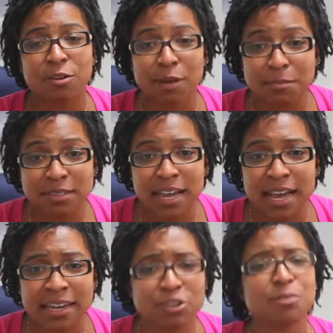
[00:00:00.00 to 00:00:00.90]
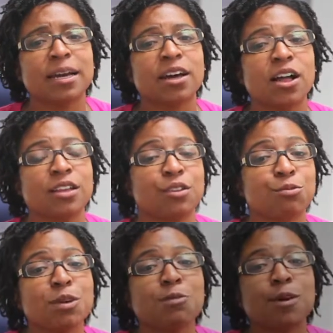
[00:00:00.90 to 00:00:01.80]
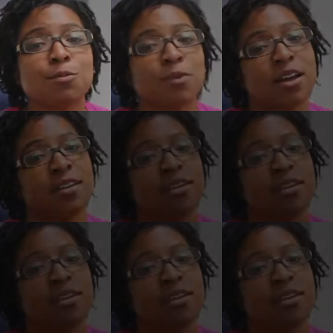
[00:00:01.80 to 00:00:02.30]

our website or by calling 311.